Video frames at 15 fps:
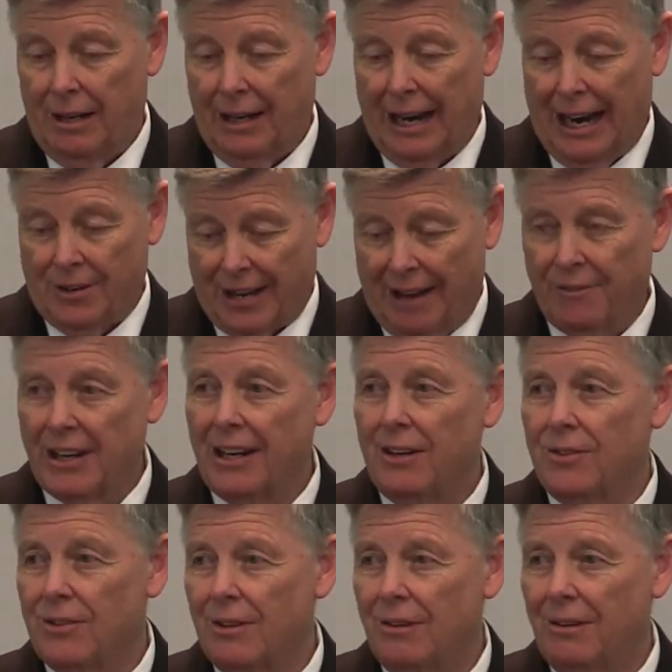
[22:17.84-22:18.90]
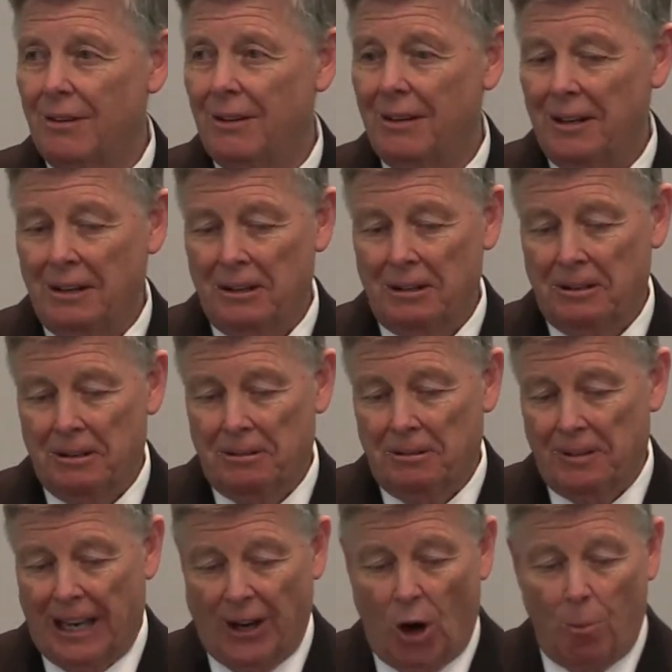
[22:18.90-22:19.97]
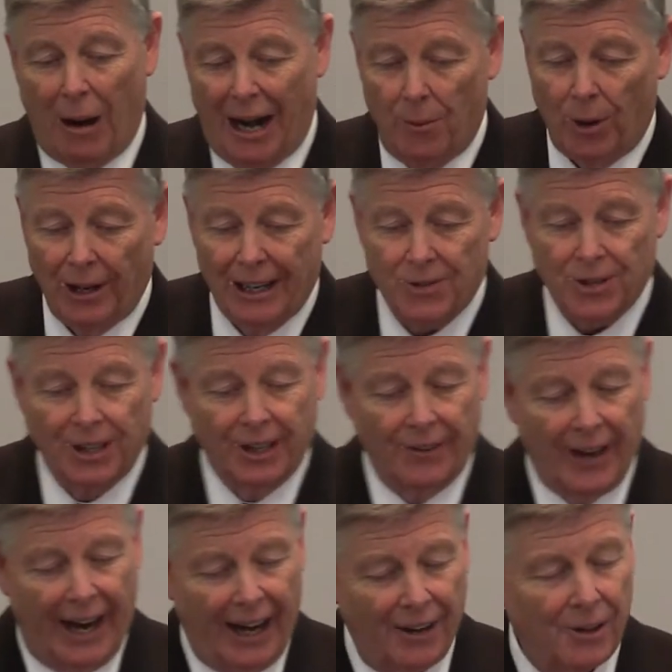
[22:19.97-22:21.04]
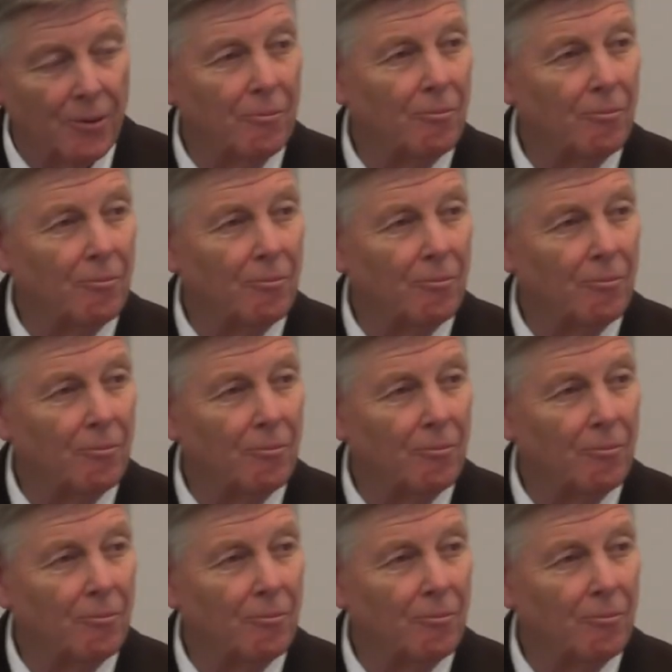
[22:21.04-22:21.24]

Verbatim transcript: as evidence, and nobody will listen to that.